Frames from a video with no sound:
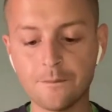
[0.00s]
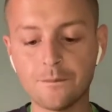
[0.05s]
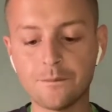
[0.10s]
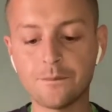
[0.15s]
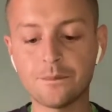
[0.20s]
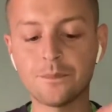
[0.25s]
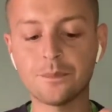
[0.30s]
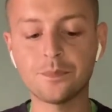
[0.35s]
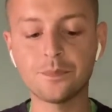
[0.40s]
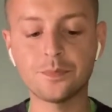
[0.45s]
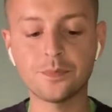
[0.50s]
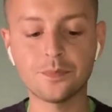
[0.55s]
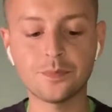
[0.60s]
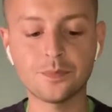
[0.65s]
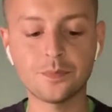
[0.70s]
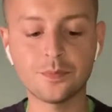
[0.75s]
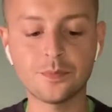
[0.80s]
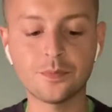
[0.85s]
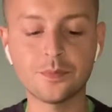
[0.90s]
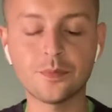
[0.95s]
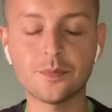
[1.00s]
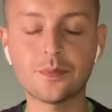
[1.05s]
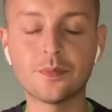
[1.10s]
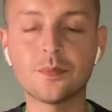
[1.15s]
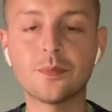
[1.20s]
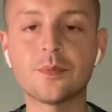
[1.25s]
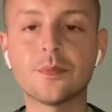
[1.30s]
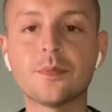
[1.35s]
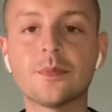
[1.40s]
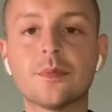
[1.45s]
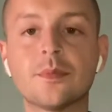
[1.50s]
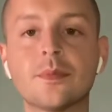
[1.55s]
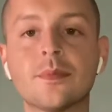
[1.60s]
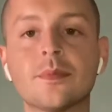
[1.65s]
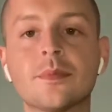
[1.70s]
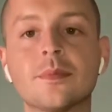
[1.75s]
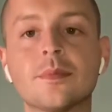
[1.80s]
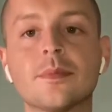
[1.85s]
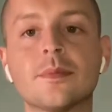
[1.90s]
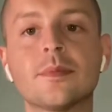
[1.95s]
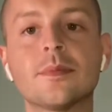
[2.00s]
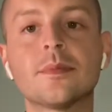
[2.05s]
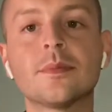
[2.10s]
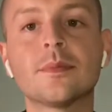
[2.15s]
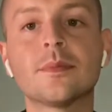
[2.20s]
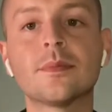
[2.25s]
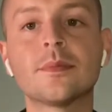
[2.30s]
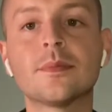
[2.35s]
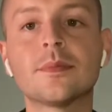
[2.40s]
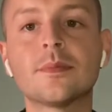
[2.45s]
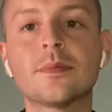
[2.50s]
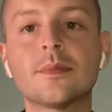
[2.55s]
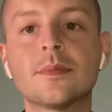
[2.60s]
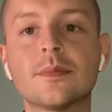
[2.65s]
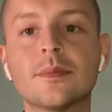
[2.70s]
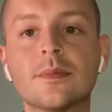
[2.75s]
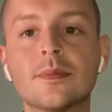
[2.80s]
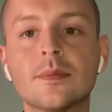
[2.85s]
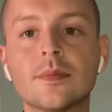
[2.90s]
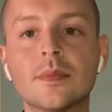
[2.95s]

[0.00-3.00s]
(silence)